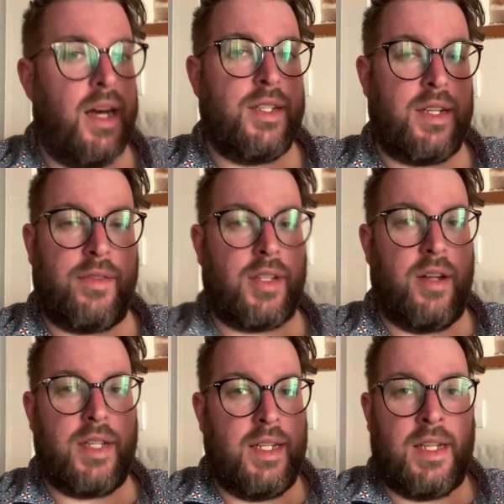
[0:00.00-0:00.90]
I just have to go
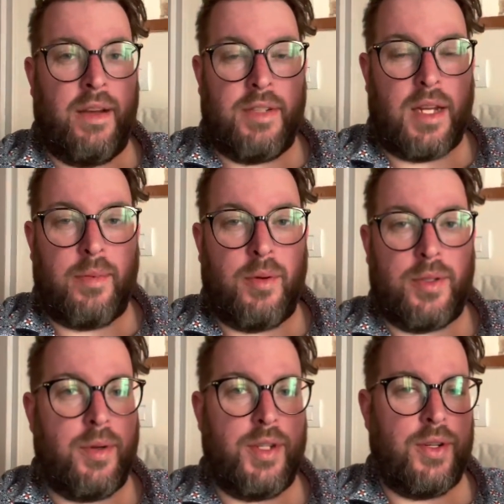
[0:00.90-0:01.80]
to Italy every time I want
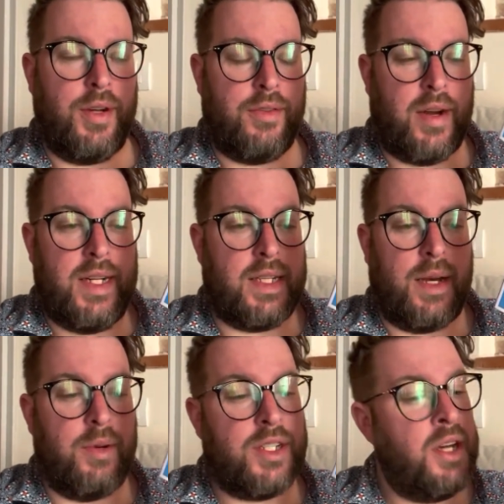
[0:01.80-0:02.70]
to enjoy a Ferrante,
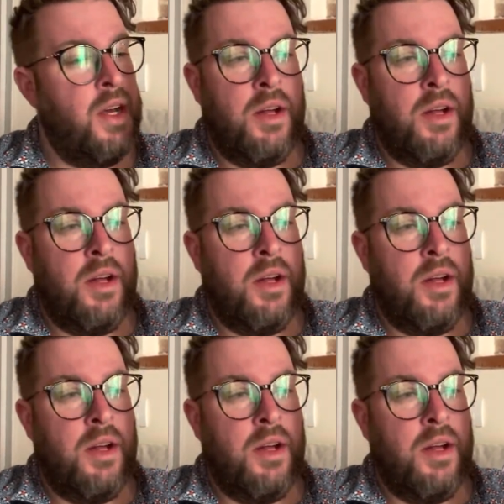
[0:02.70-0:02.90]
which